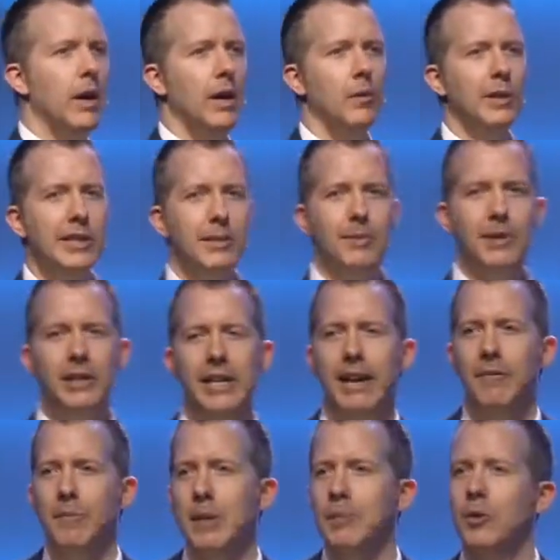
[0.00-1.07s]
we typically
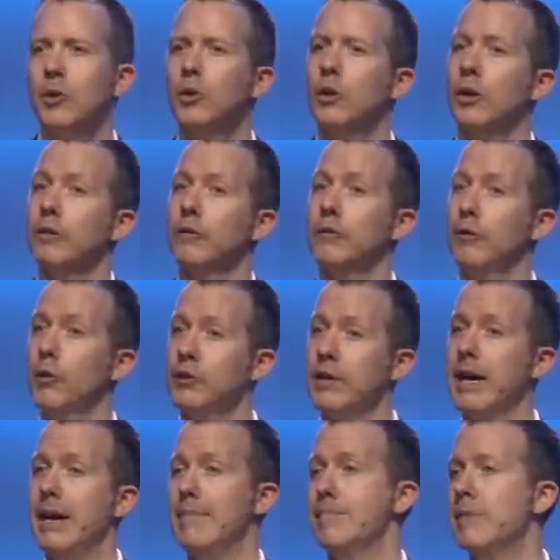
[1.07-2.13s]
have people who are in
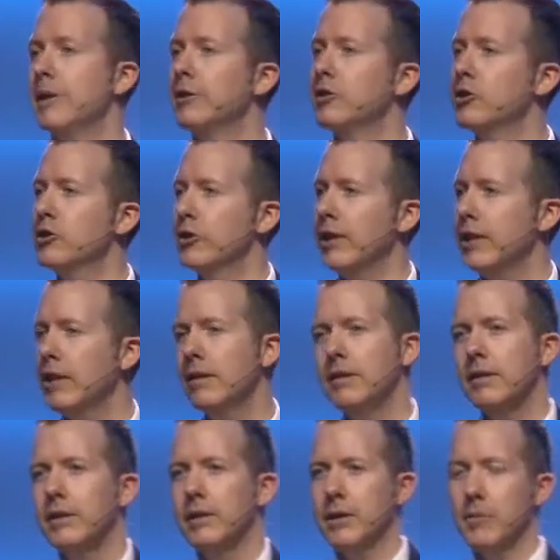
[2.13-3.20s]
full-time ministry
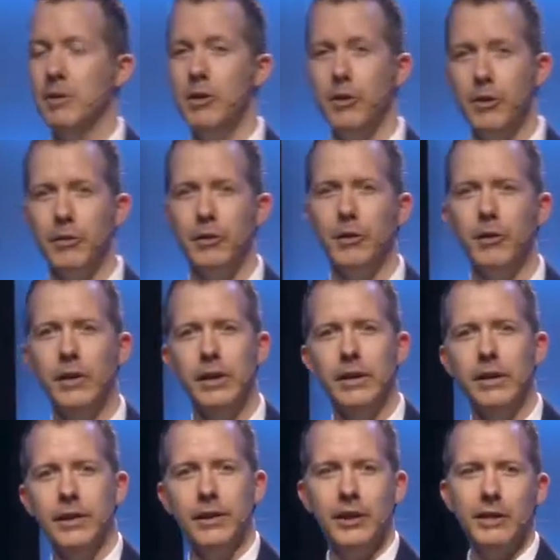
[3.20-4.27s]
coming through and
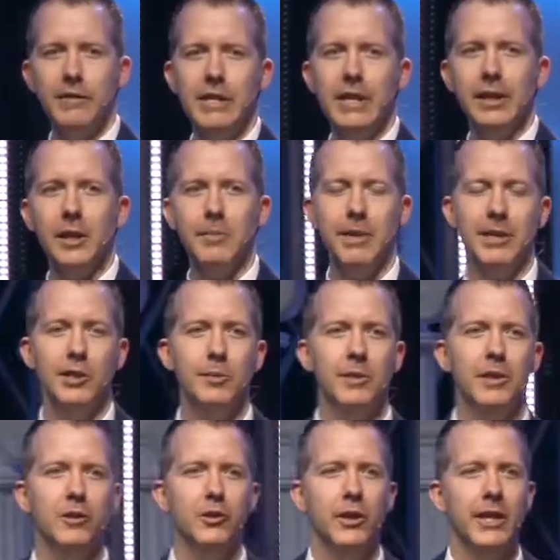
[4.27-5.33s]
they're giving the commencement
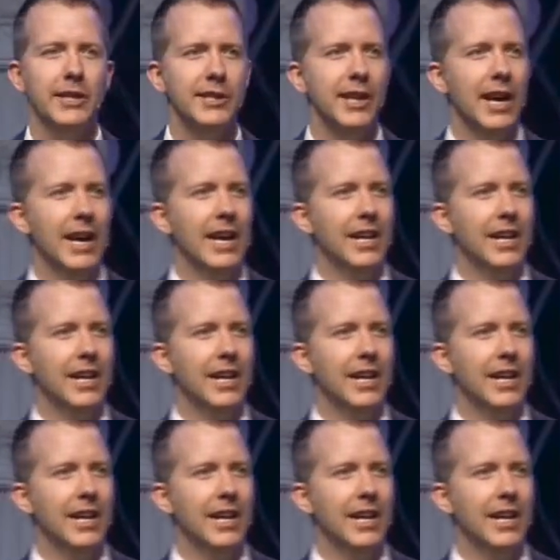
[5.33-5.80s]
address.